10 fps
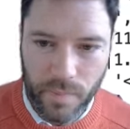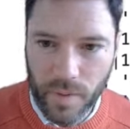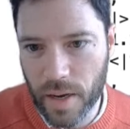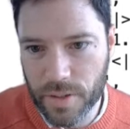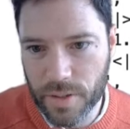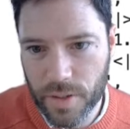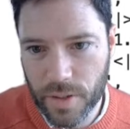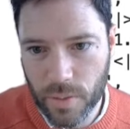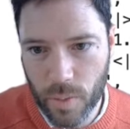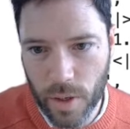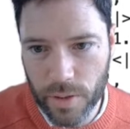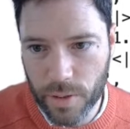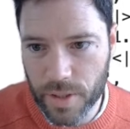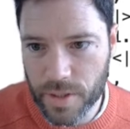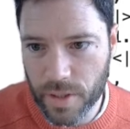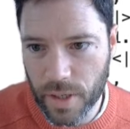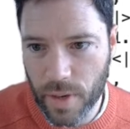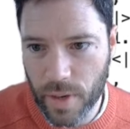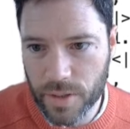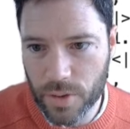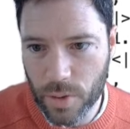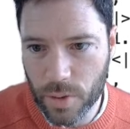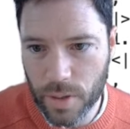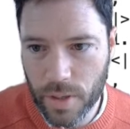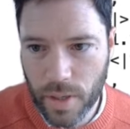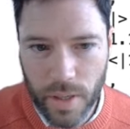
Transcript: And while there is an EOS token